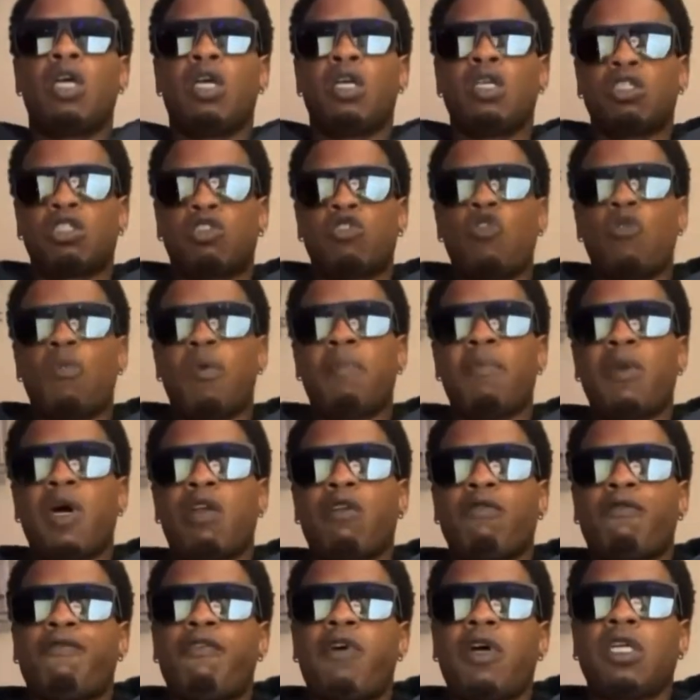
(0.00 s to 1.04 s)
Stupid
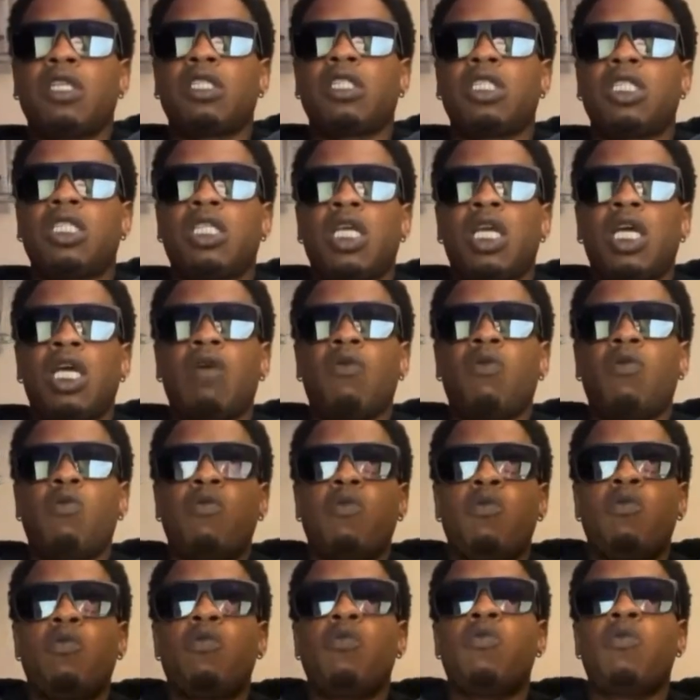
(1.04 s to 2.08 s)
motherfuckers, you did, woo,
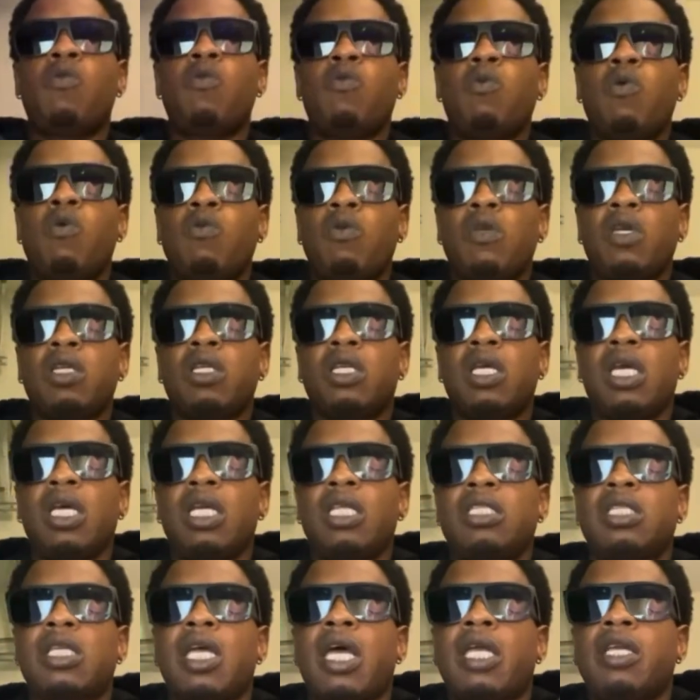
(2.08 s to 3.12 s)
woo, woo, woo, you did,
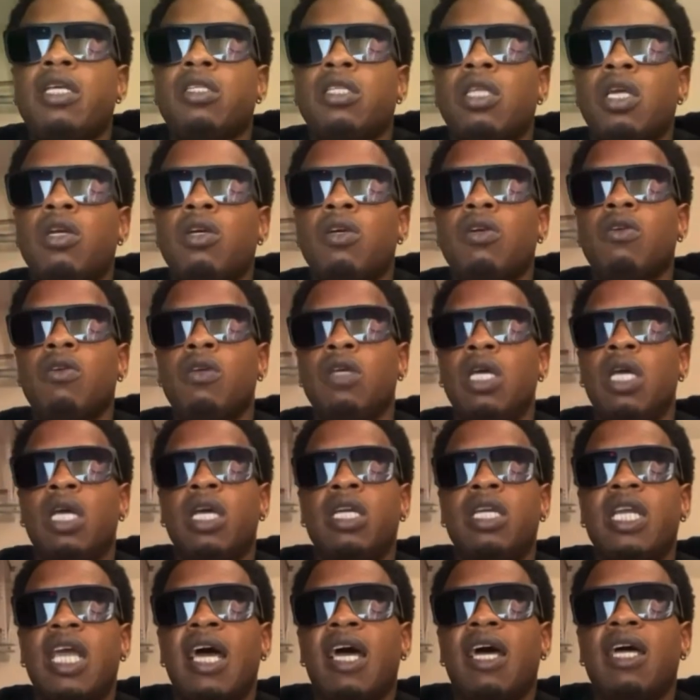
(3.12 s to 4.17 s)
It's down the third.
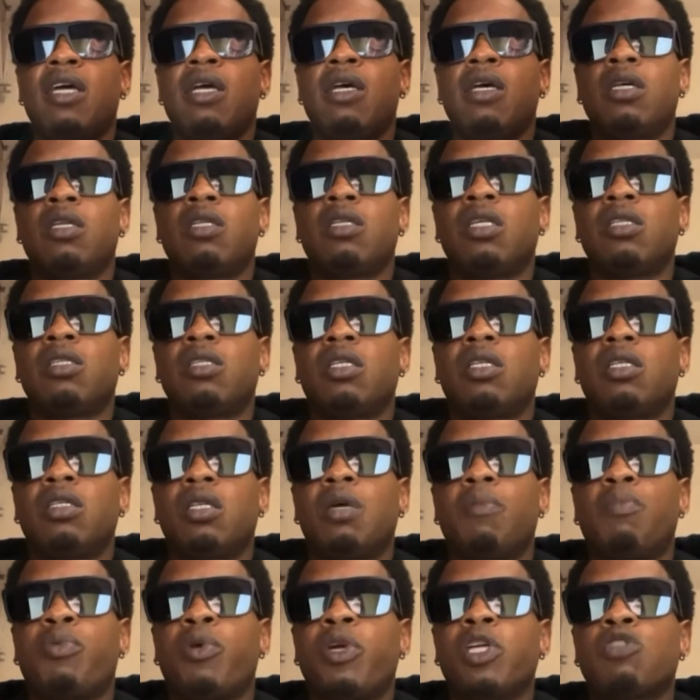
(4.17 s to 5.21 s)
Now, the, the, the
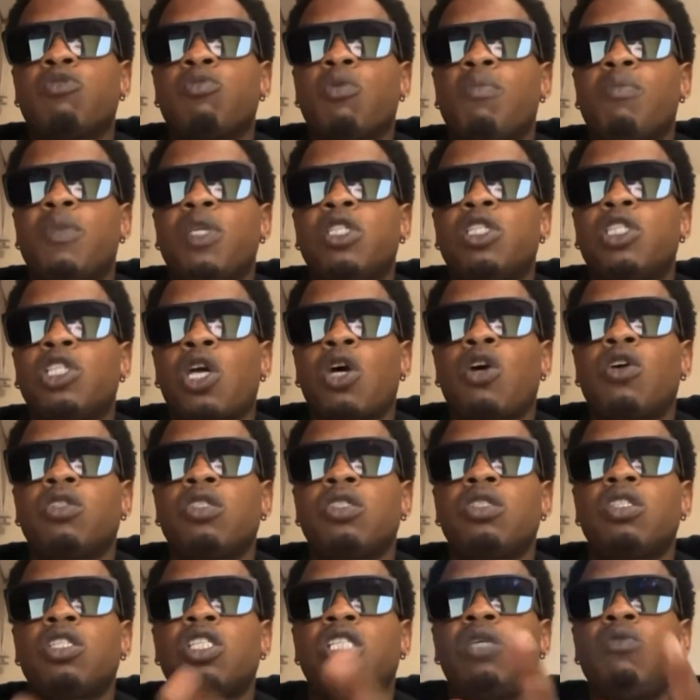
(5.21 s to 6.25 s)
principal, Miss
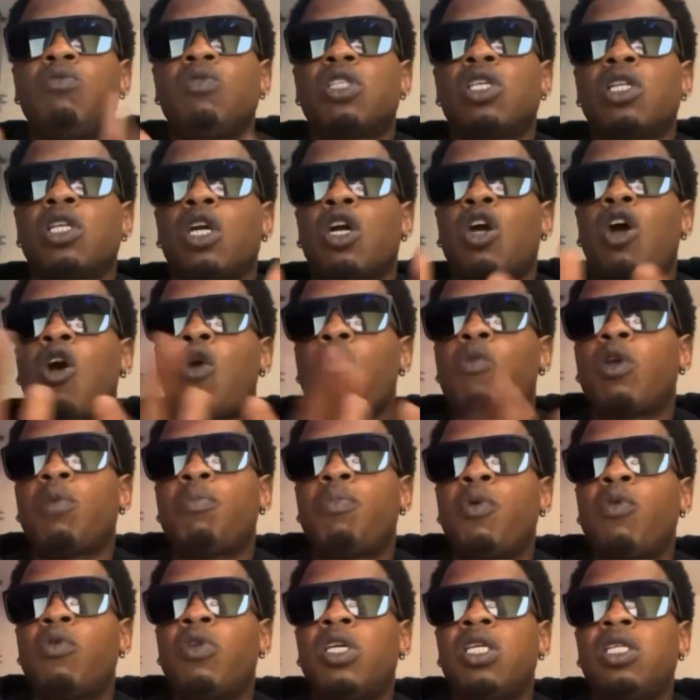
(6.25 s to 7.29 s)
Johnson, she was in the car with a
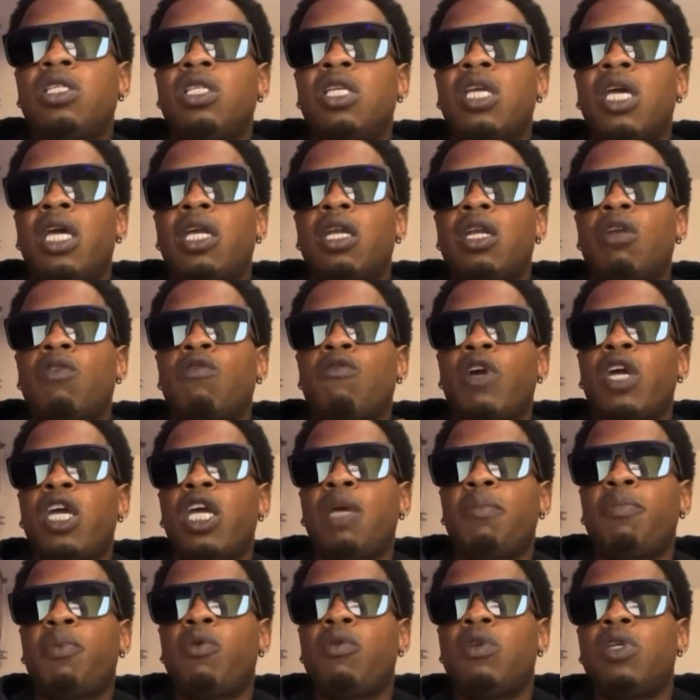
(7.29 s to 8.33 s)
police lady, the
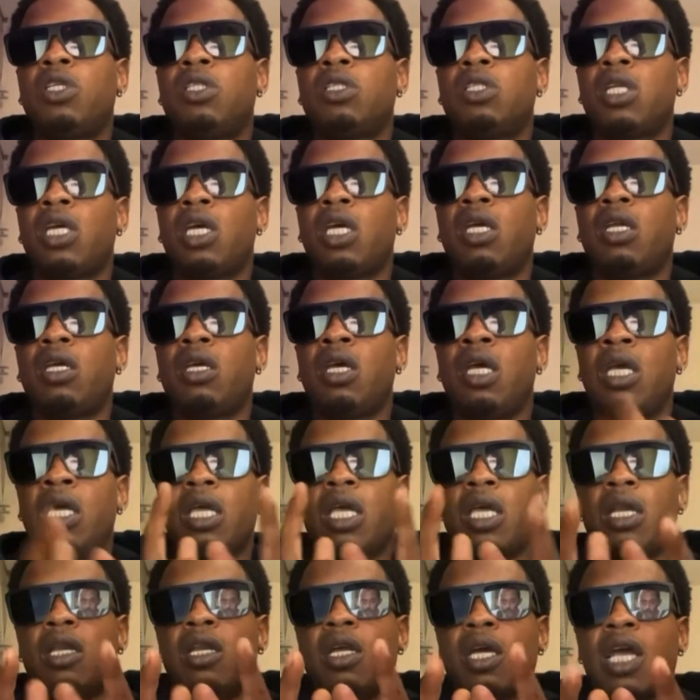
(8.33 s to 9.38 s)
red police lady.
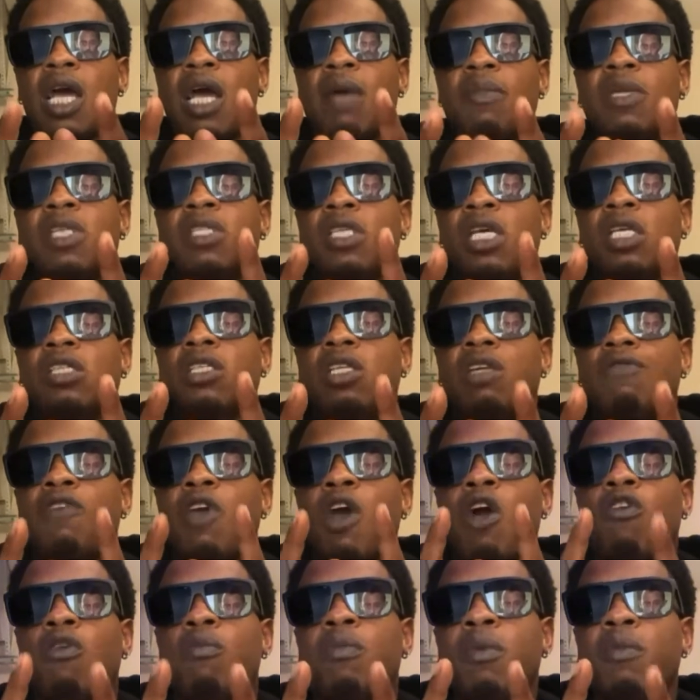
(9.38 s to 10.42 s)
Get in the comment section if
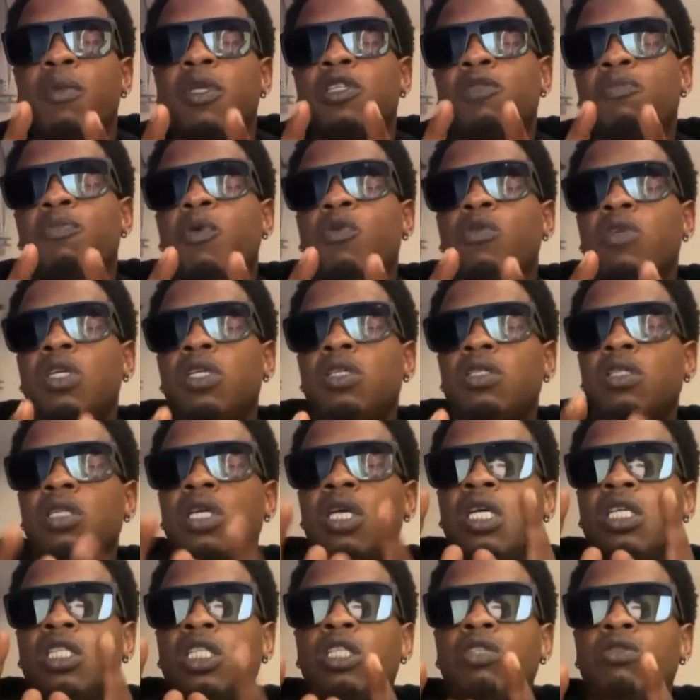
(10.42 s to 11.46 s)
y'all remember this police.
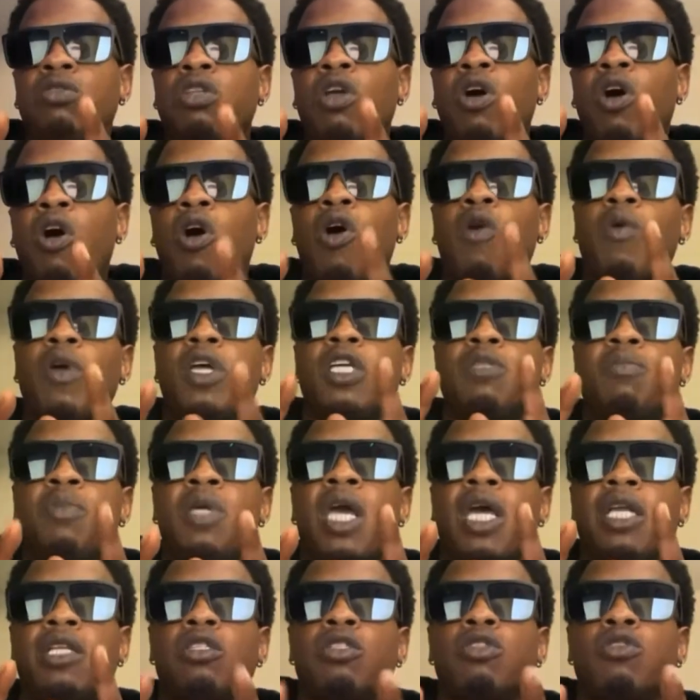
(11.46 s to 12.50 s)
She used to always be
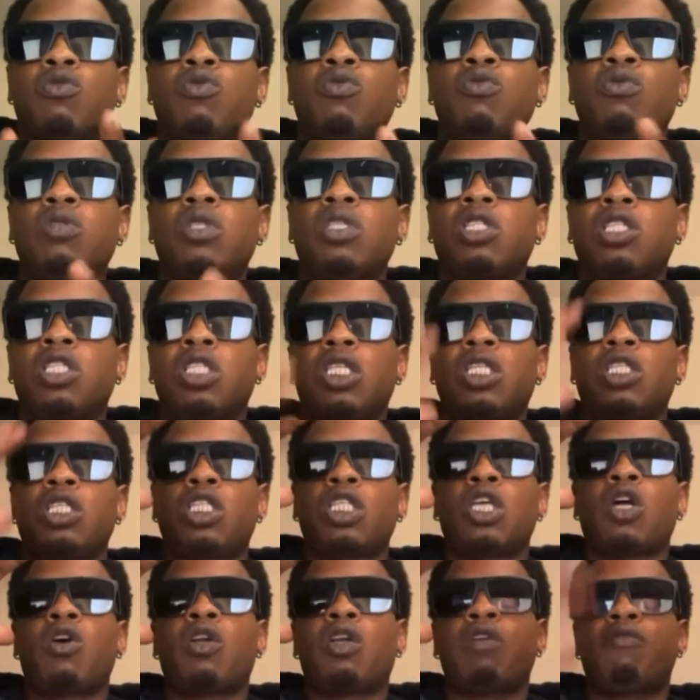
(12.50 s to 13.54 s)
at the schools and shit,
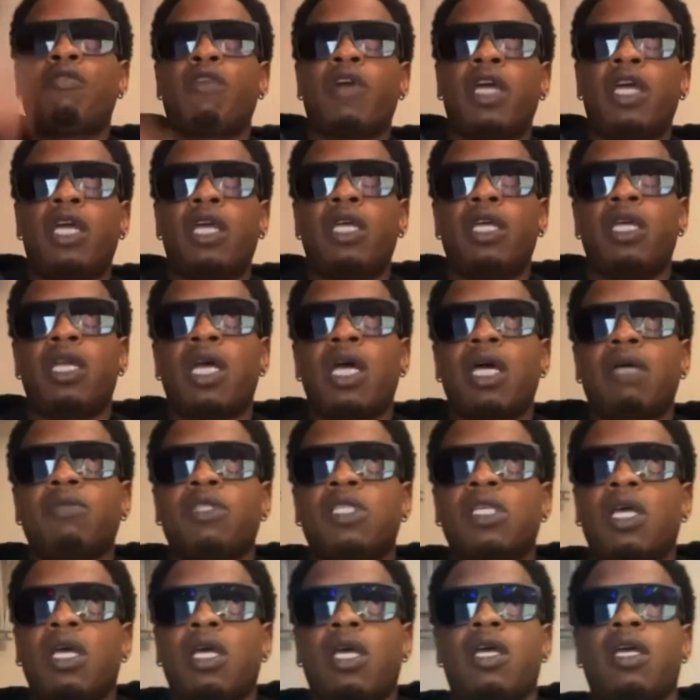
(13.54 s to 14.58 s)
short and red, you know what I'm
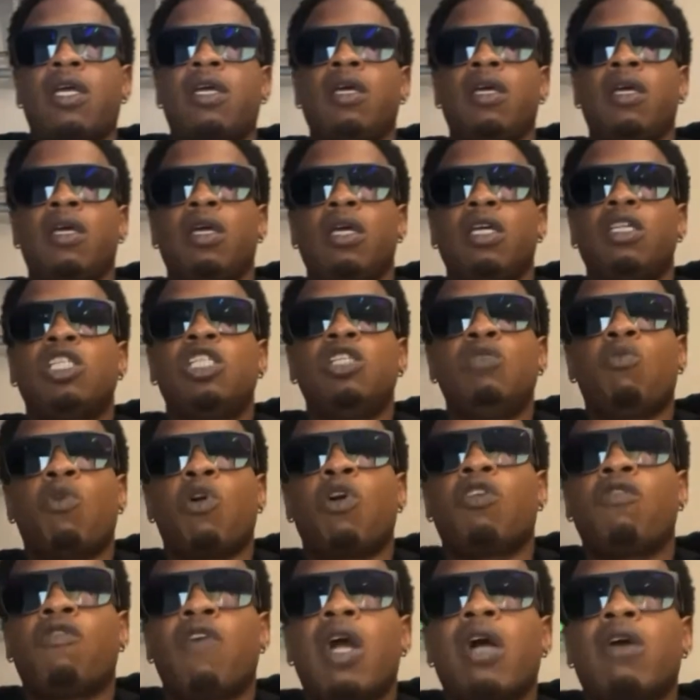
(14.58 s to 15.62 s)
saying? She
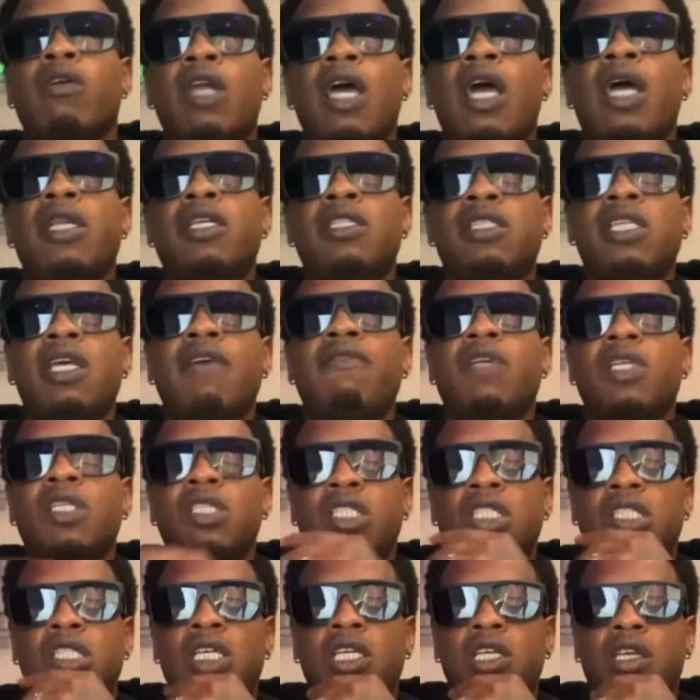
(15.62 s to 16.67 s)
worked around 97 and
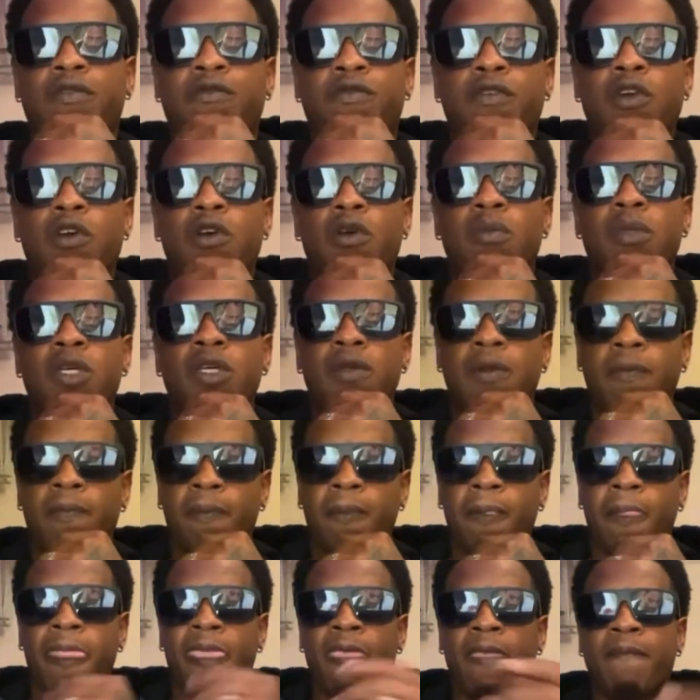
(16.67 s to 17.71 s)
shit, you feel me?
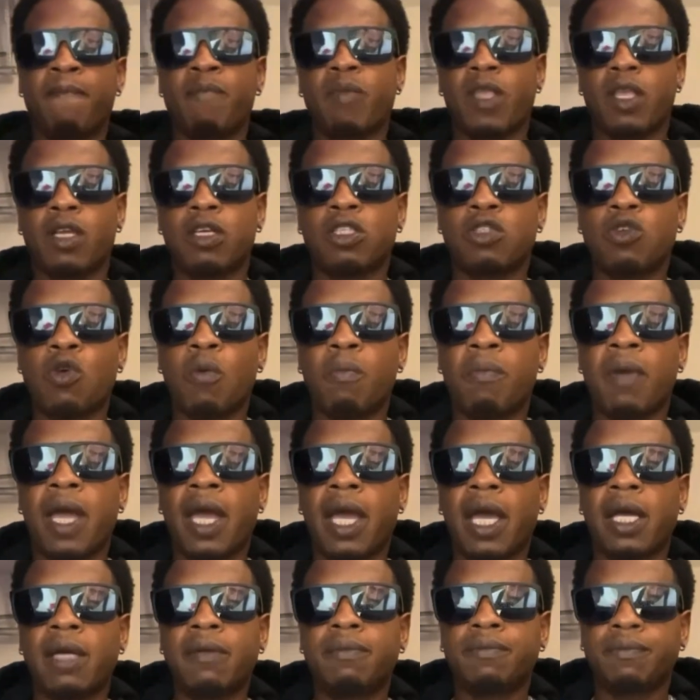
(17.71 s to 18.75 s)
So
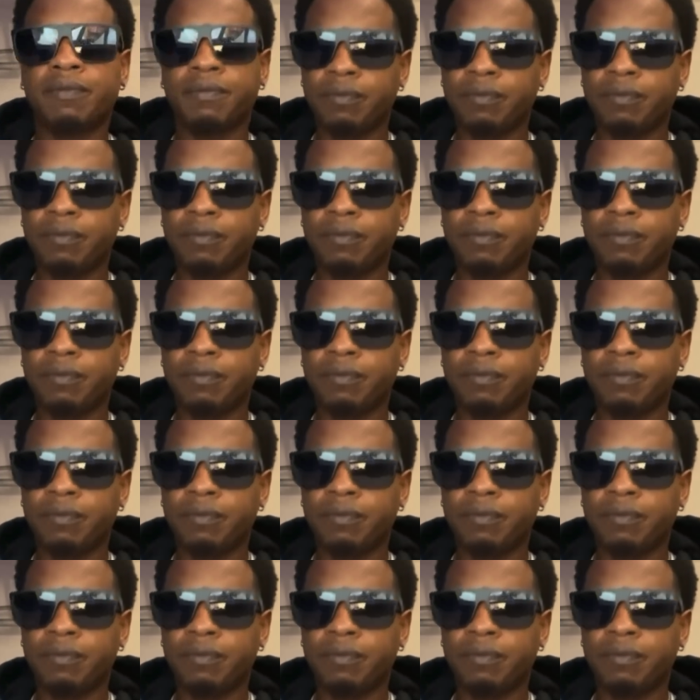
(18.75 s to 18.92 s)
bam.